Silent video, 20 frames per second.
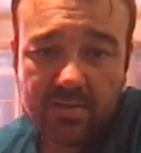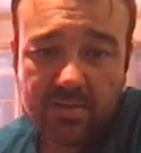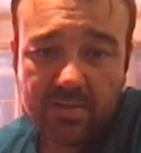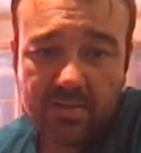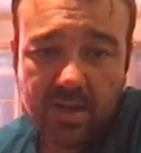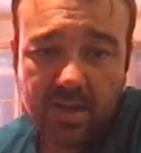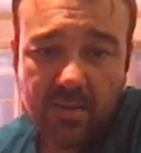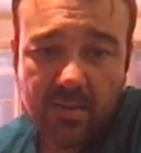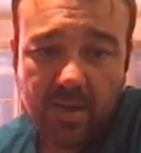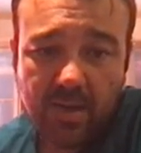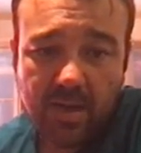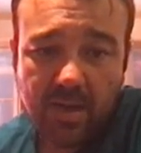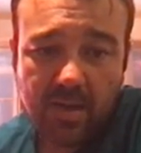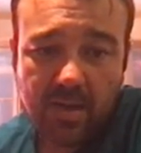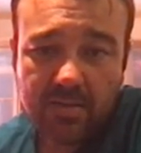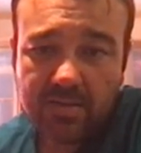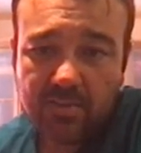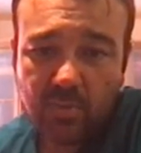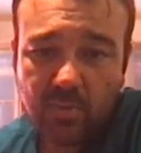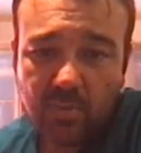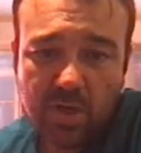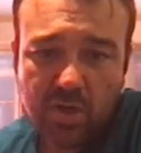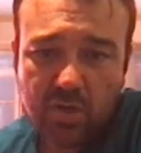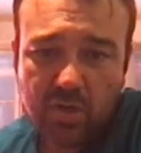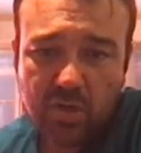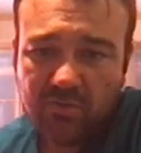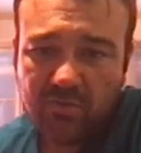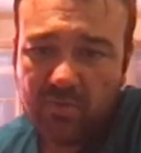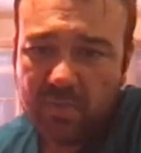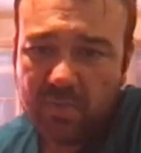a
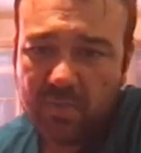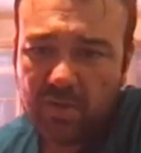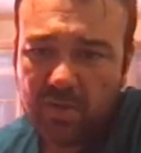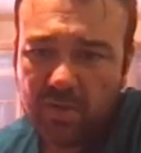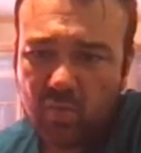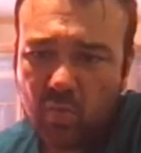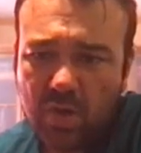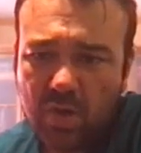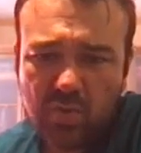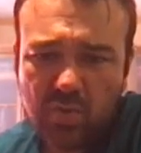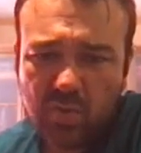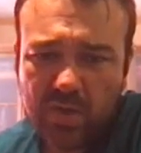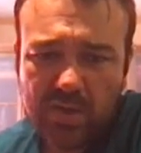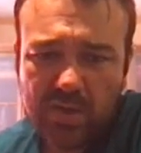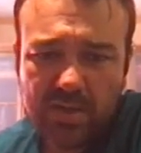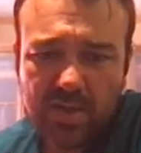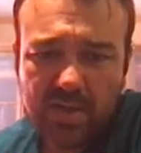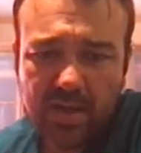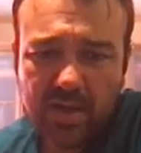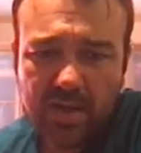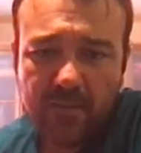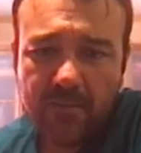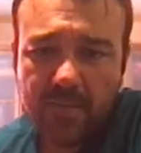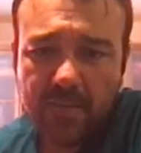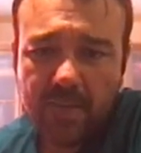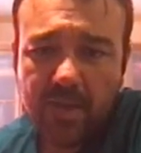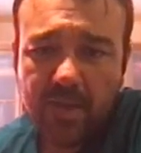simulation of about 1 square degree,